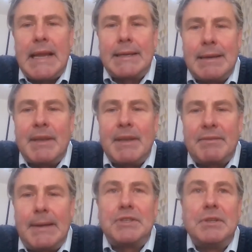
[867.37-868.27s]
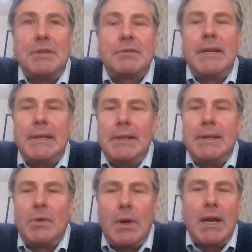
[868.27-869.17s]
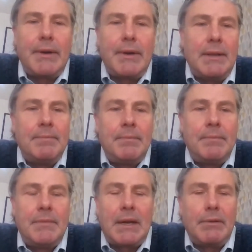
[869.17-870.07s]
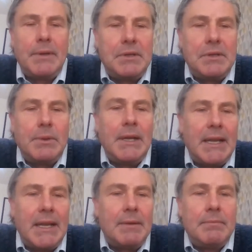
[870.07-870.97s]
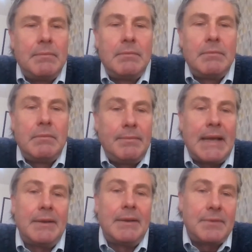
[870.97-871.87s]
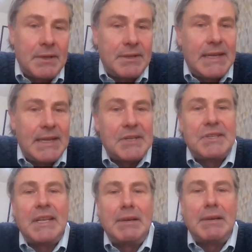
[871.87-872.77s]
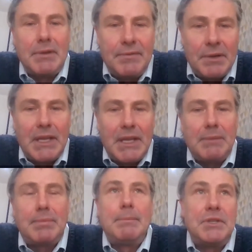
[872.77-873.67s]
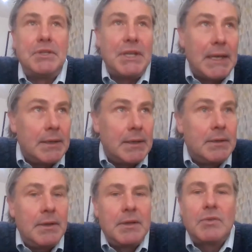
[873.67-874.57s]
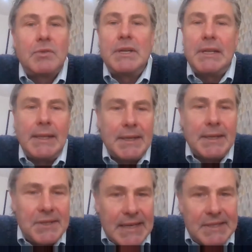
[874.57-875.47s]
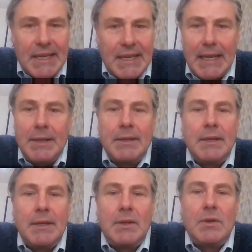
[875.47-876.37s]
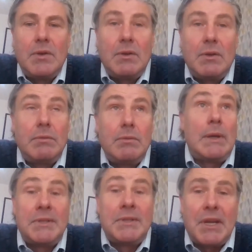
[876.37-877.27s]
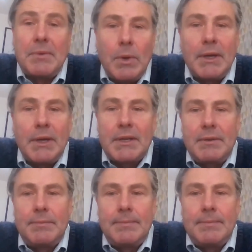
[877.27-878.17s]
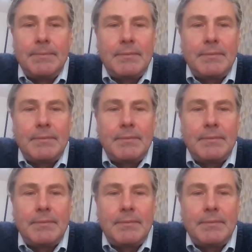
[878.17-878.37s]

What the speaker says: the academic function of critical inquiry that I referred to earlier, that of contesting, reviewing, publishing, critically assessing one's own work,